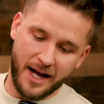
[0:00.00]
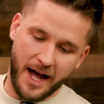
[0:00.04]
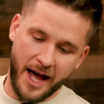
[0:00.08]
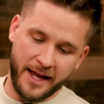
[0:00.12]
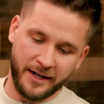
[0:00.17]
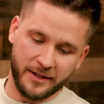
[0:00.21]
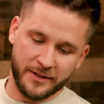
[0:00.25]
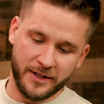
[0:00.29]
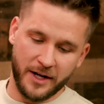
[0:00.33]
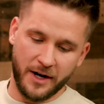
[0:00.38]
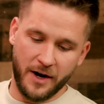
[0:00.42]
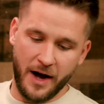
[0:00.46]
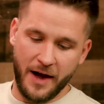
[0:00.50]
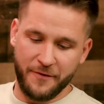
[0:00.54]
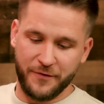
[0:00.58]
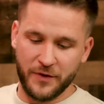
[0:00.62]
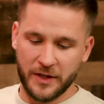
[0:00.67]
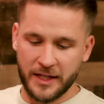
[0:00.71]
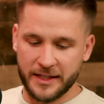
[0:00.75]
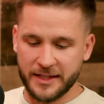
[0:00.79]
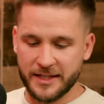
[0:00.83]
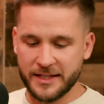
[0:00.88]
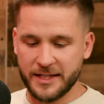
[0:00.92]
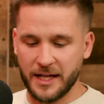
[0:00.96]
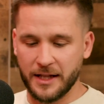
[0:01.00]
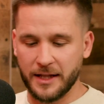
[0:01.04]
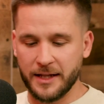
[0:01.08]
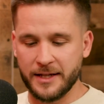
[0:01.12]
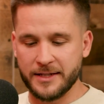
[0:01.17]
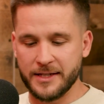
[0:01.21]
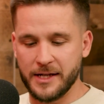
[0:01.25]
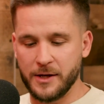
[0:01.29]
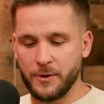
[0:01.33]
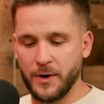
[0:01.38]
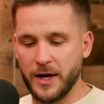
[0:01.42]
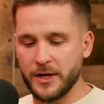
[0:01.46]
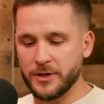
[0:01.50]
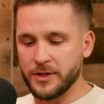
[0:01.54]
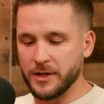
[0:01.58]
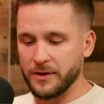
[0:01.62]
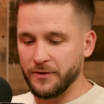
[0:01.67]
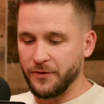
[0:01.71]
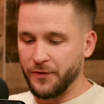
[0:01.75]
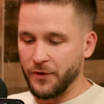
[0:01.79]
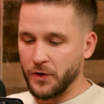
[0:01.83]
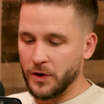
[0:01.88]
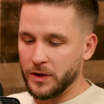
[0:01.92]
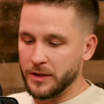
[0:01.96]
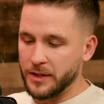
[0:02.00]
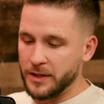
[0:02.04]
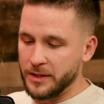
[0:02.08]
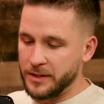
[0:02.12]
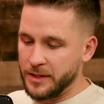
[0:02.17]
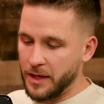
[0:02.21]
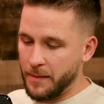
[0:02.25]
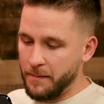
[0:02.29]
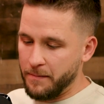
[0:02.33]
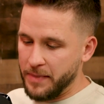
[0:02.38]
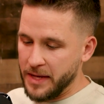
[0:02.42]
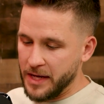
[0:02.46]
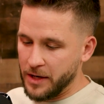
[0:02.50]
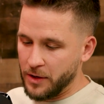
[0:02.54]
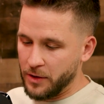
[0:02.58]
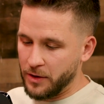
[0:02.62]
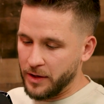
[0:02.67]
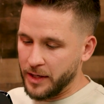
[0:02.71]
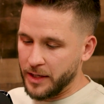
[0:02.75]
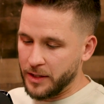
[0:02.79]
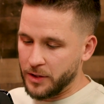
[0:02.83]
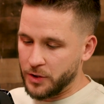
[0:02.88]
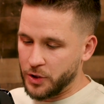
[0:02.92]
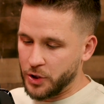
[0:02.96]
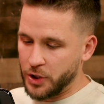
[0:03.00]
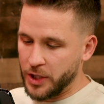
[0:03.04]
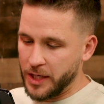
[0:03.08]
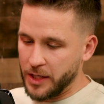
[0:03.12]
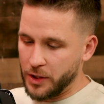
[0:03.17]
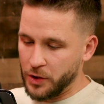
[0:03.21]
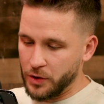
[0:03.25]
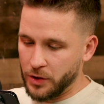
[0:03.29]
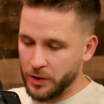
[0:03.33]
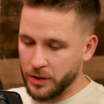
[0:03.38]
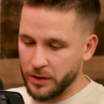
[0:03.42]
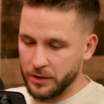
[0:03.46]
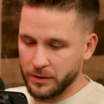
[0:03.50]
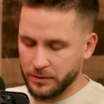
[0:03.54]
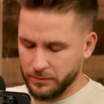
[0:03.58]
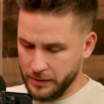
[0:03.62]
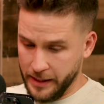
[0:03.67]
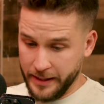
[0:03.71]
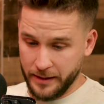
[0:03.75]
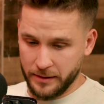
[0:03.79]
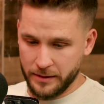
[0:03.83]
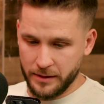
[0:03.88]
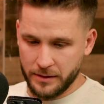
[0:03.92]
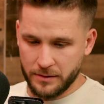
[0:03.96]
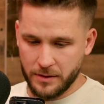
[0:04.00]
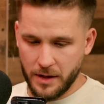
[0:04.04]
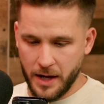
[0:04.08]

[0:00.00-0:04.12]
I don't know. I feel like this is a Lindsey question for Dabirishir. I don't know.